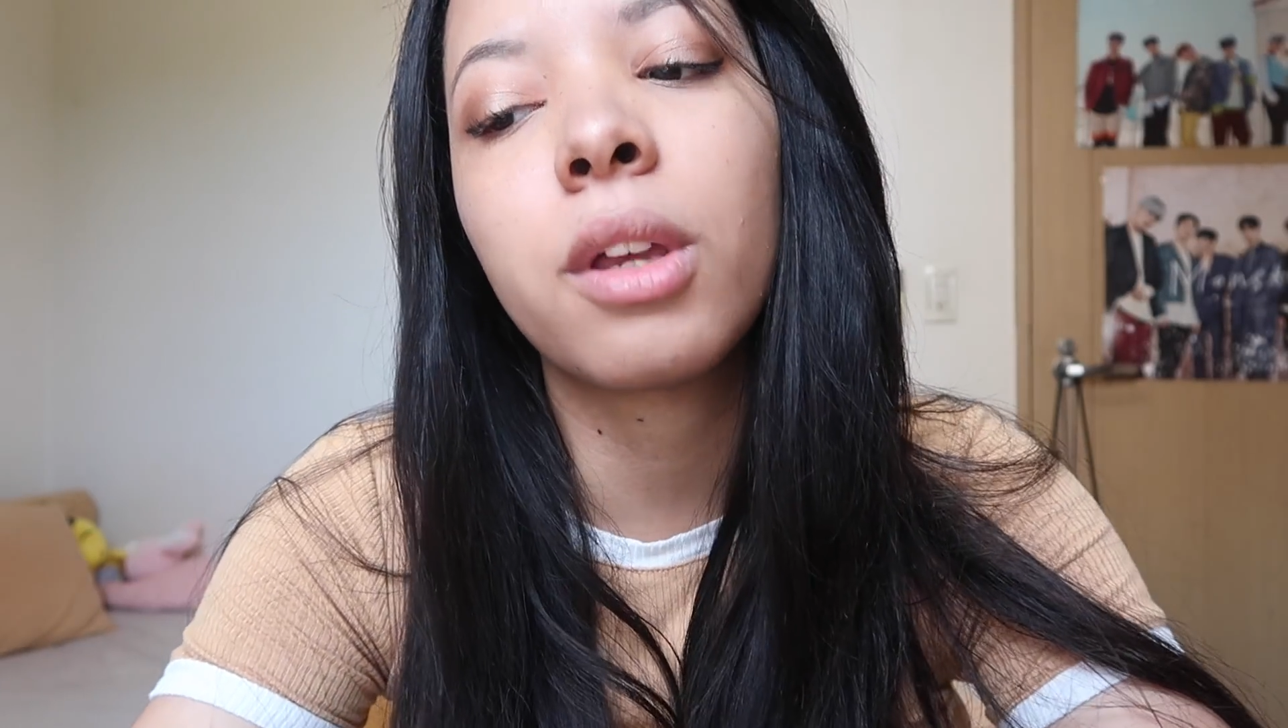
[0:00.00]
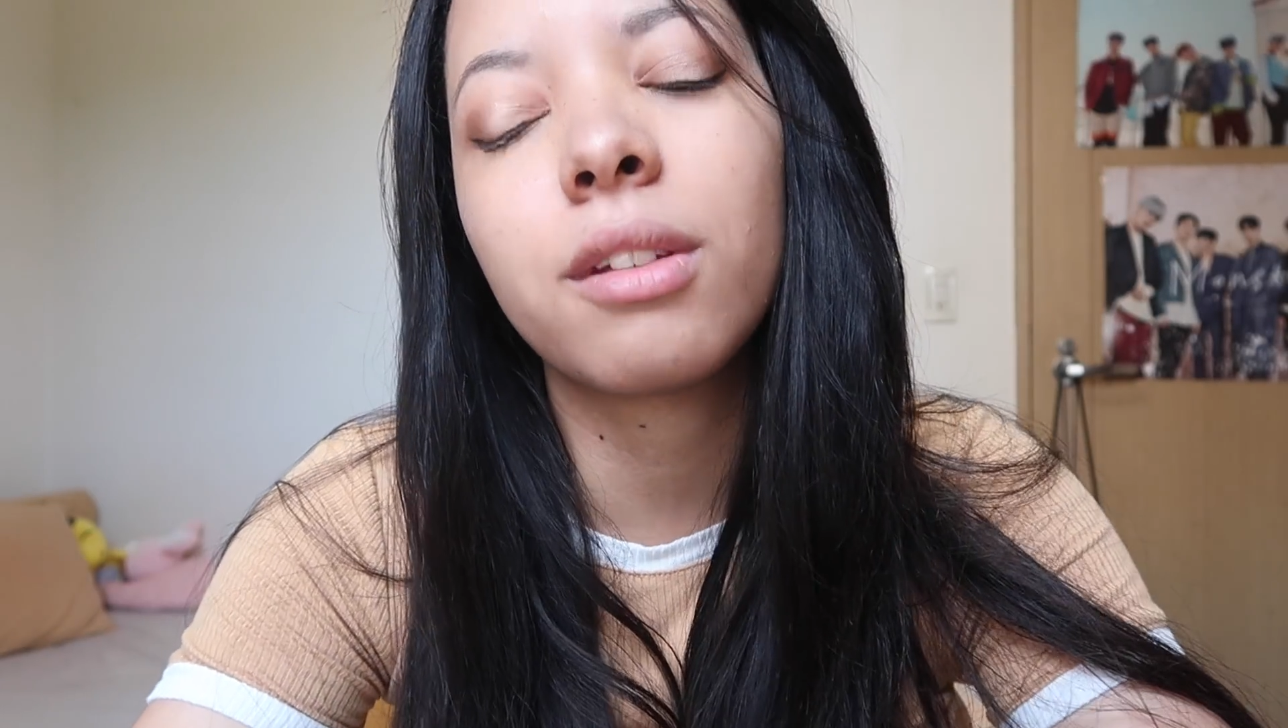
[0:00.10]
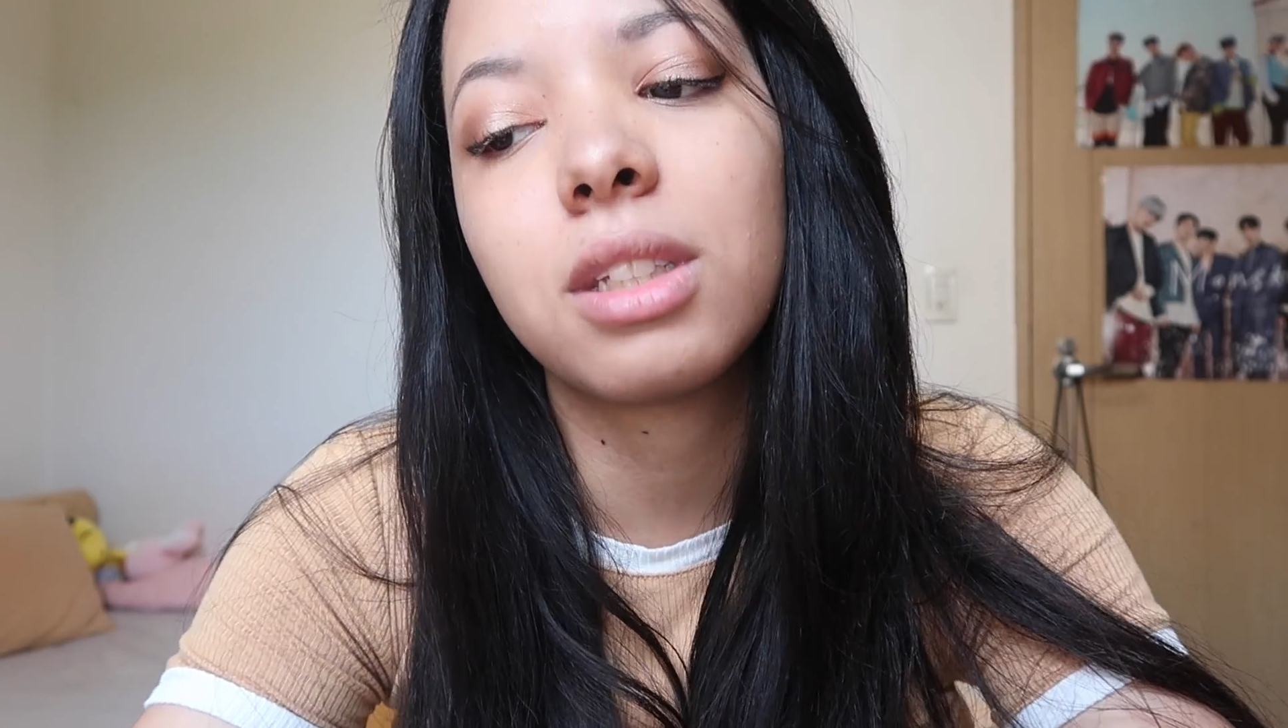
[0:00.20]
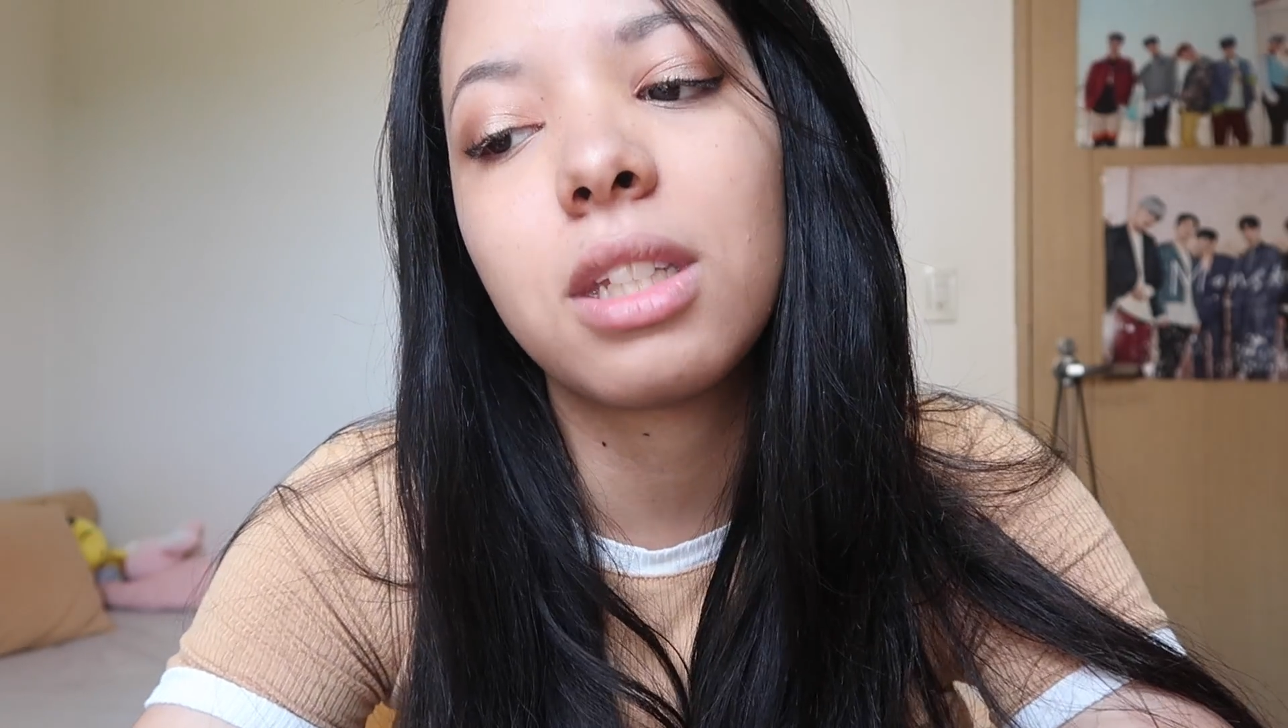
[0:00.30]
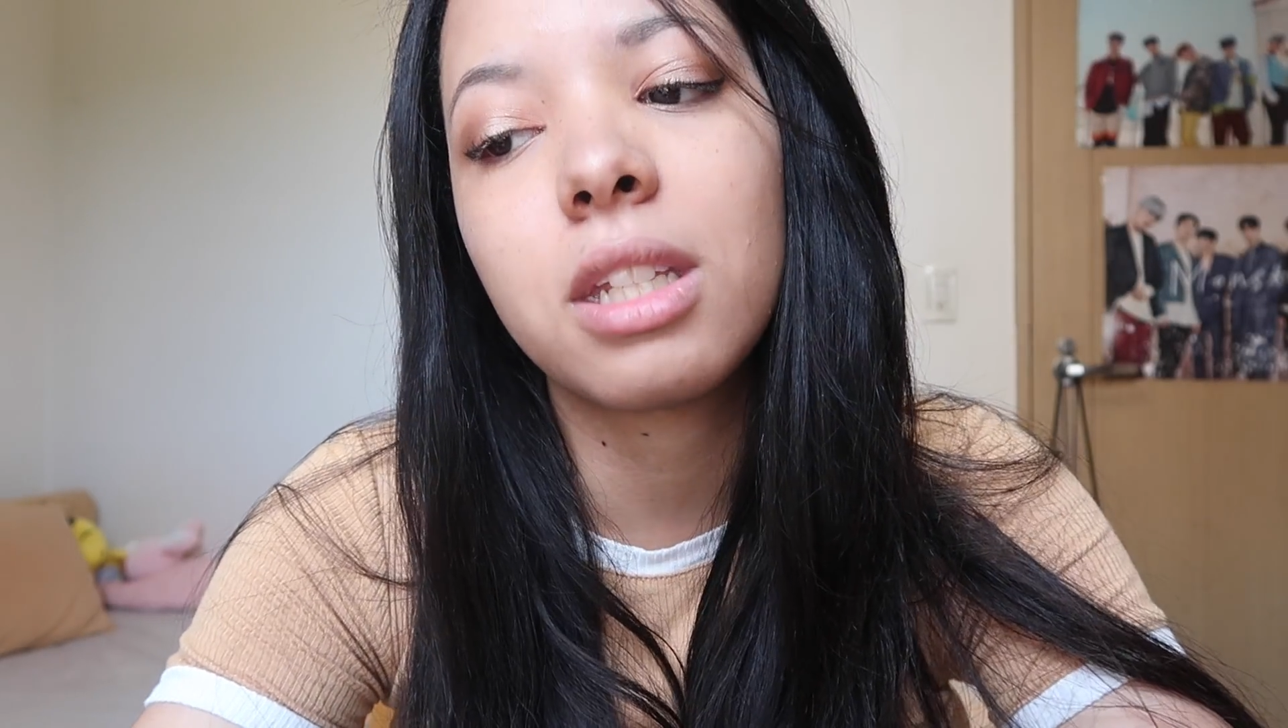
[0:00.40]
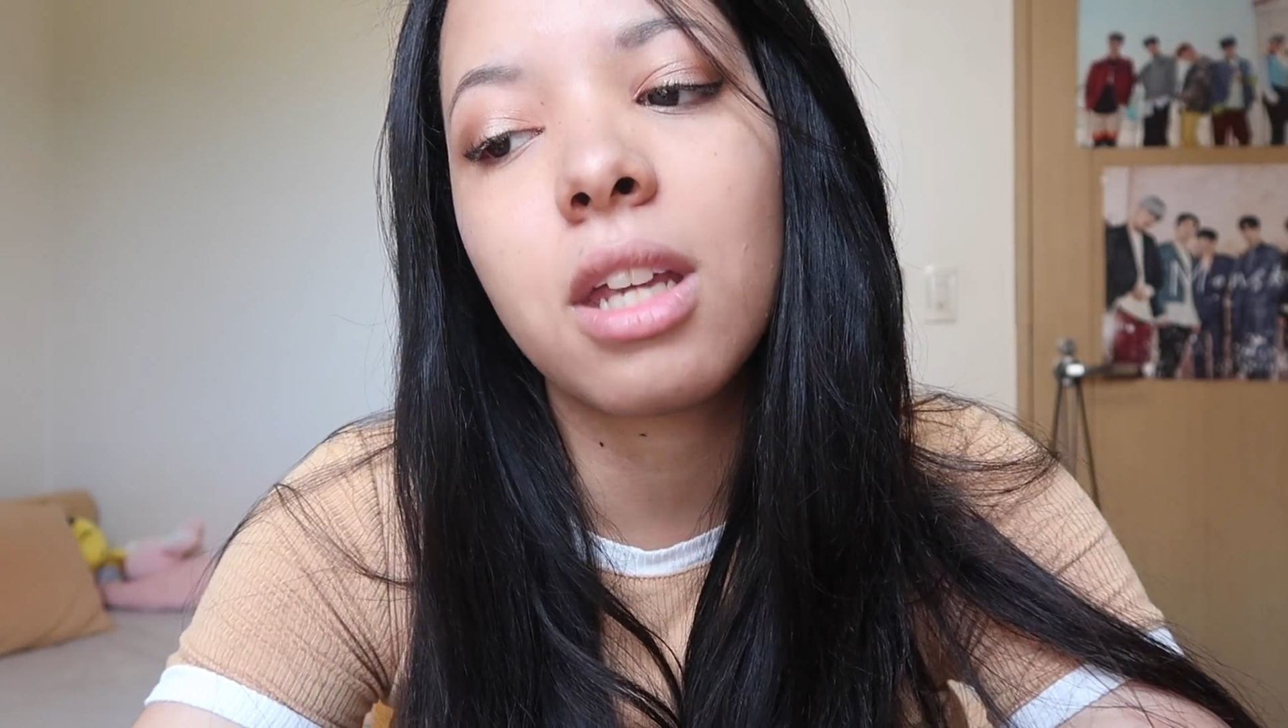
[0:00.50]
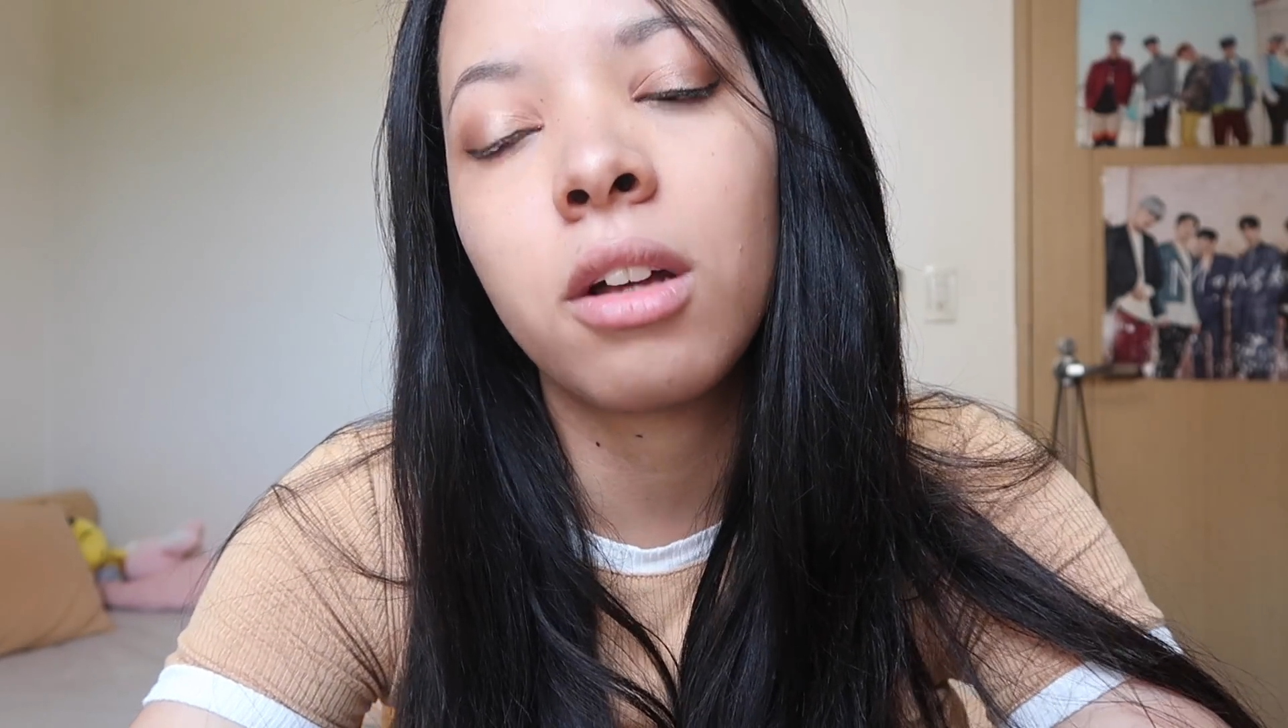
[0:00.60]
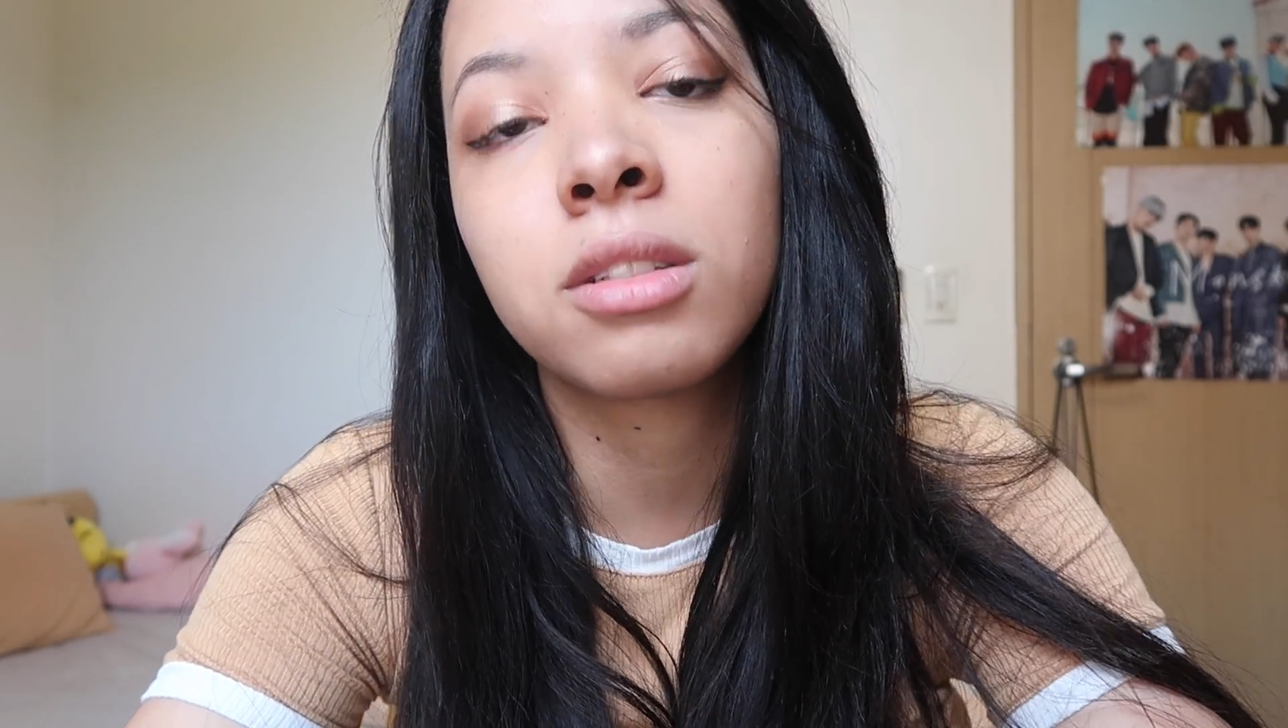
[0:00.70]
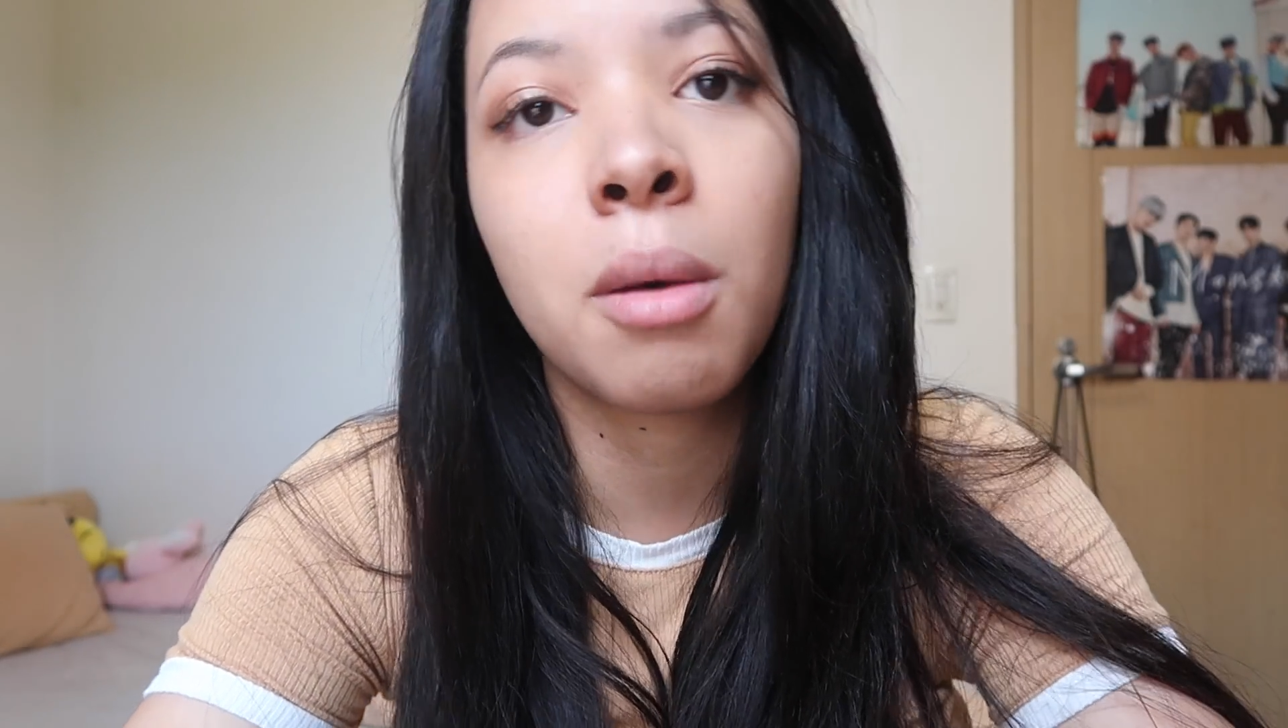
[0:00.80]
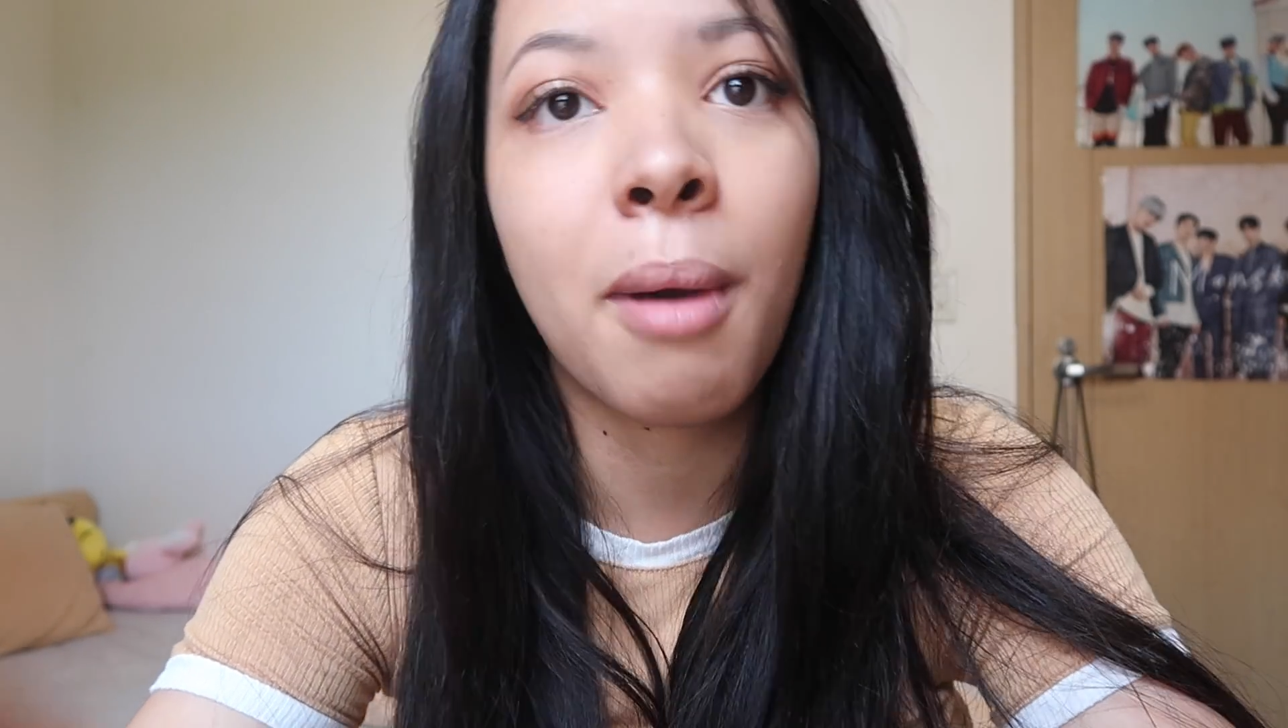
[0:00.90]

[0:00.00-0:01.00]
gives the details